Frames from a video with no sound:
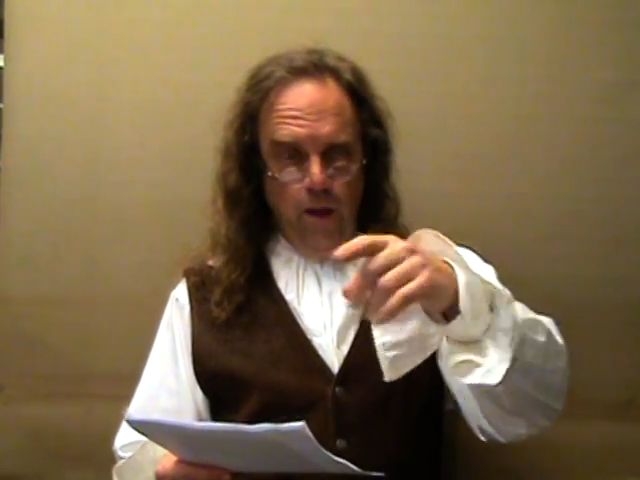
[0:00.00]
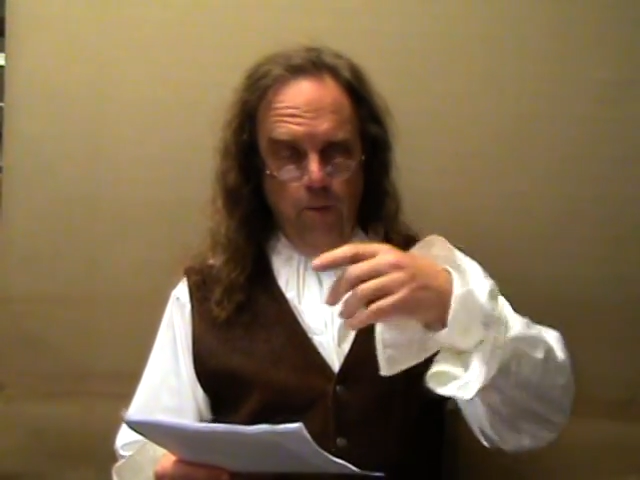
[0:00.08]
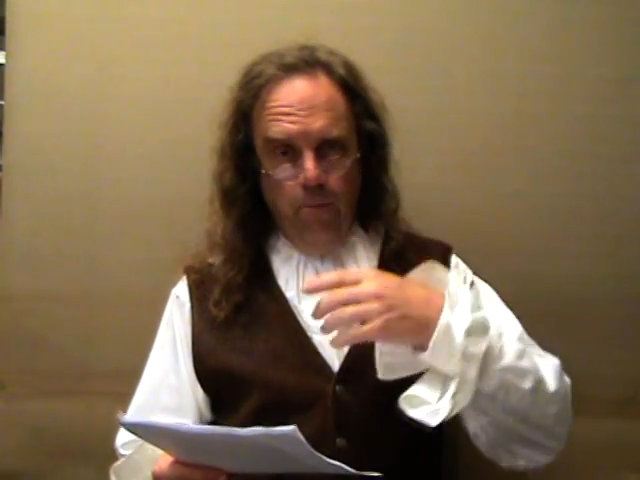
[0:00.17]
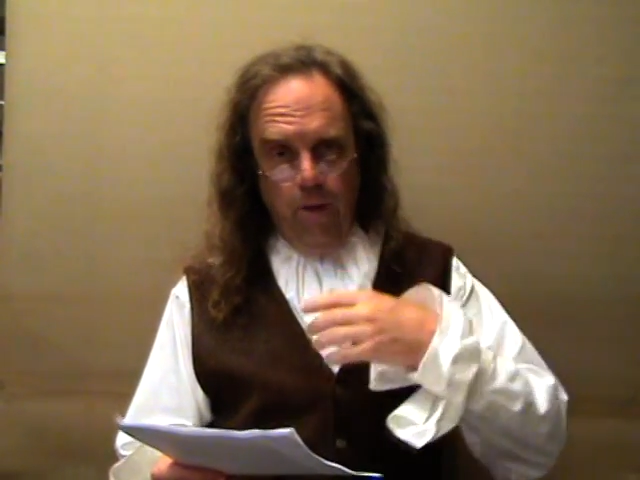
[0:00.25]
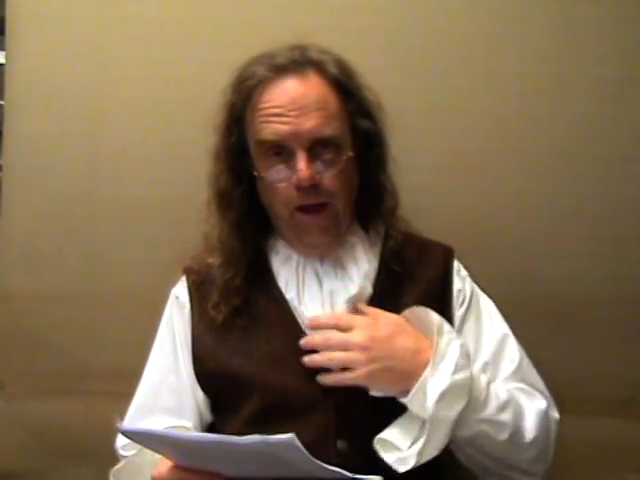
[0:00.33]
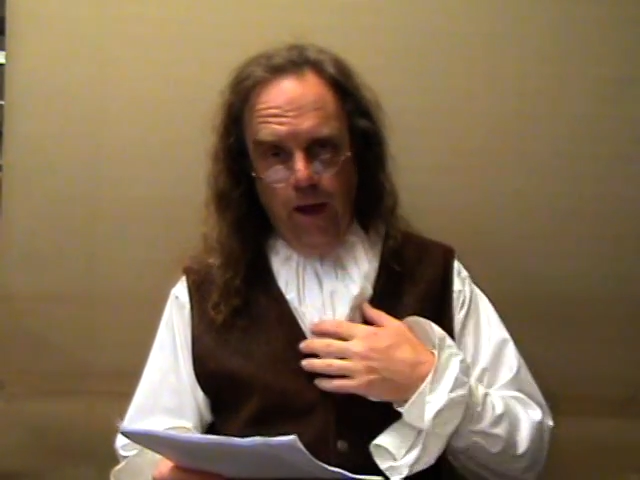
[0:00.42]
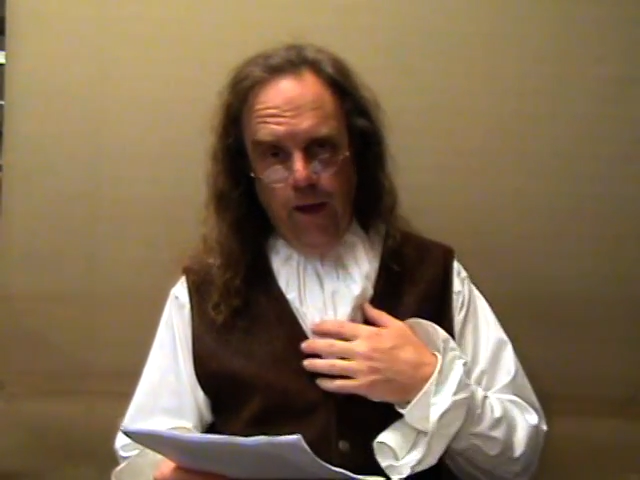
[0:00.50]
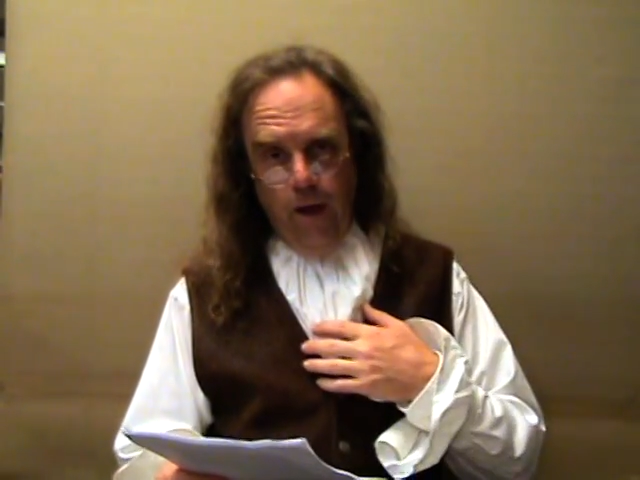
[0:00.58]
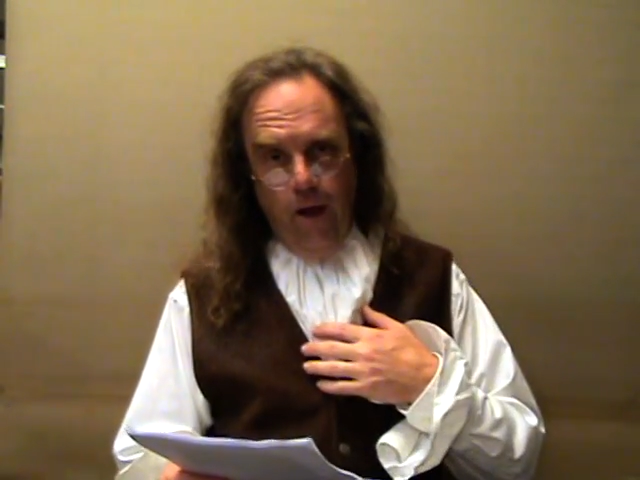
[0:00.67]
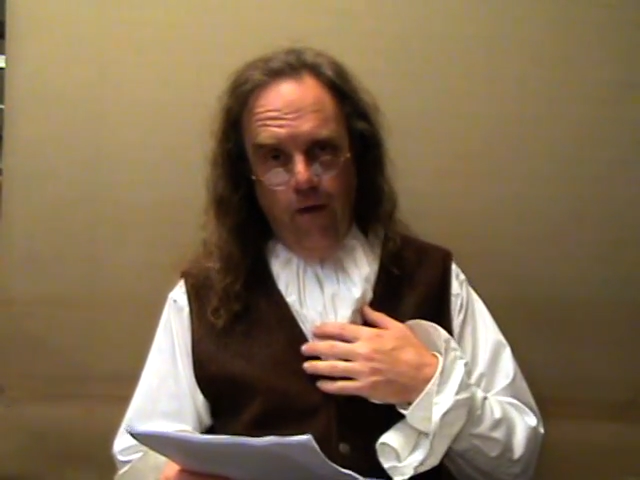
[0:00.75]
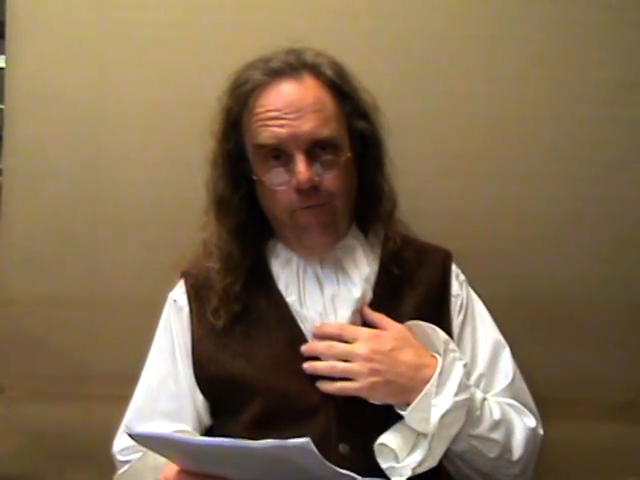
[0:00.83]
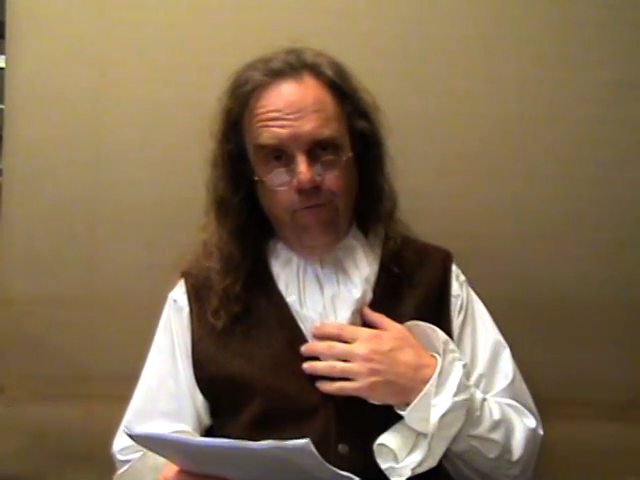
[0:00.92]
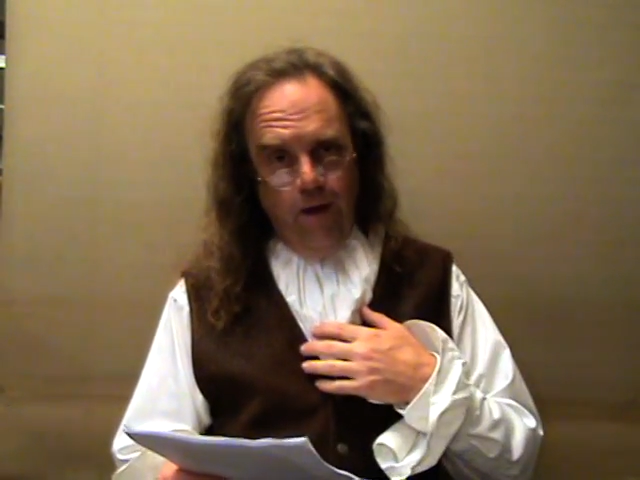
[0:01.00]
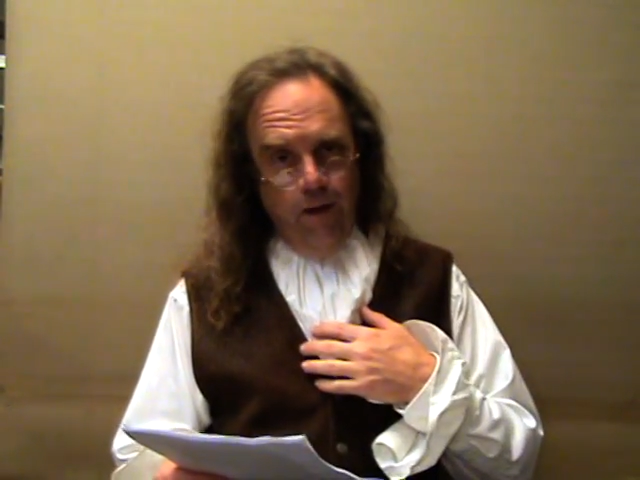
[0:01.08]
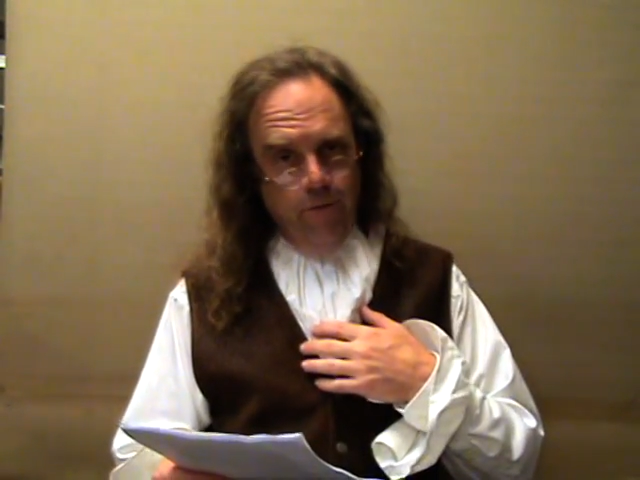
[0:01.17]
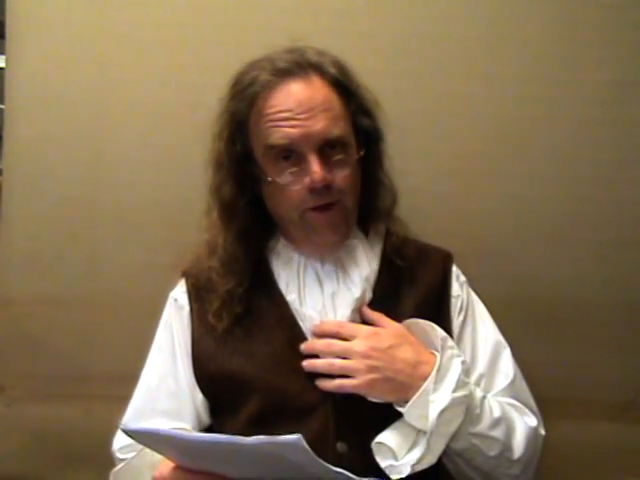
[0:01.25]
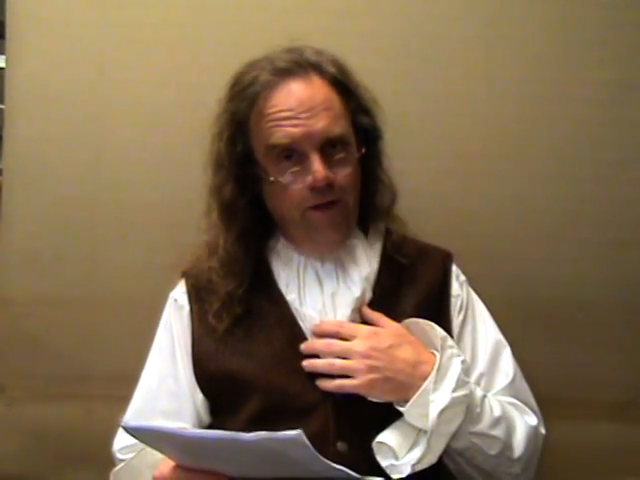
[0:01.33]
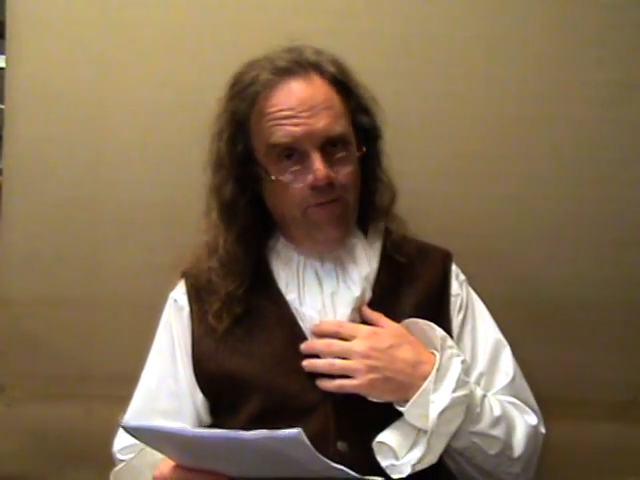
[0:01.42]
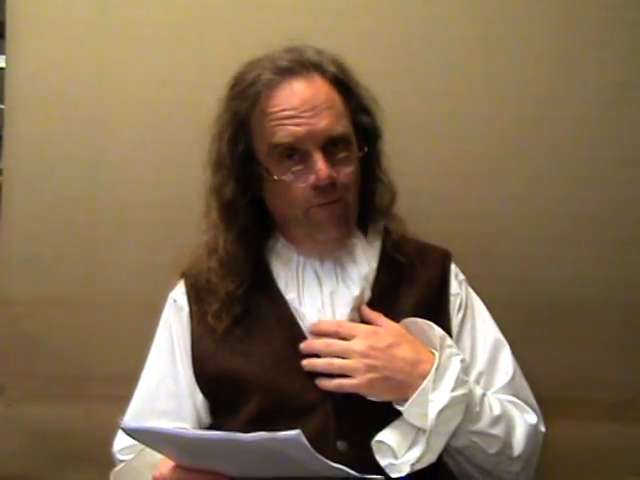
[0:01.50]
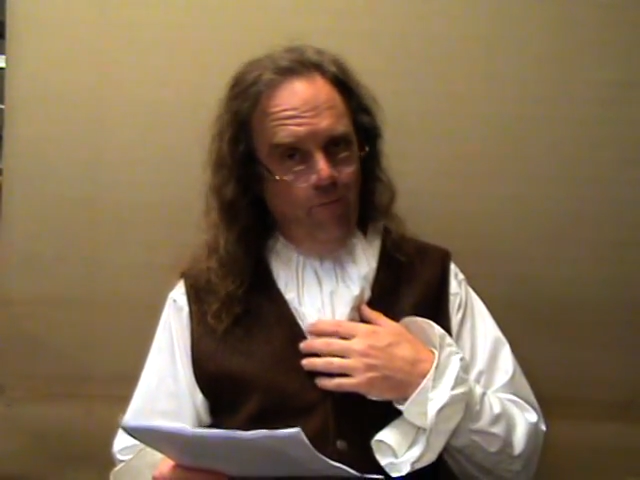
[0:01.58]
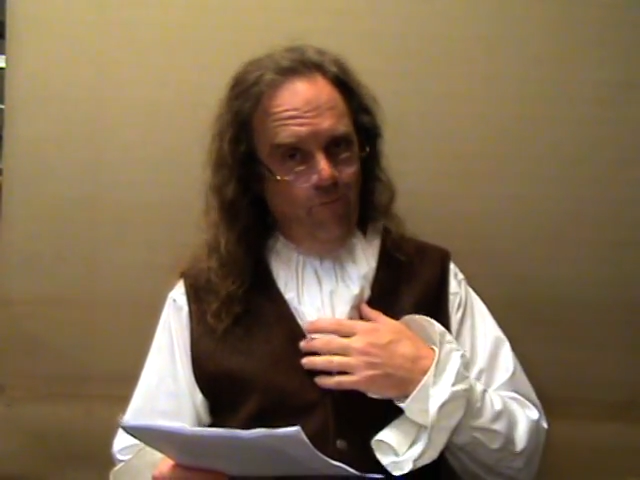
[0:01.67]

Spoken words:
my founding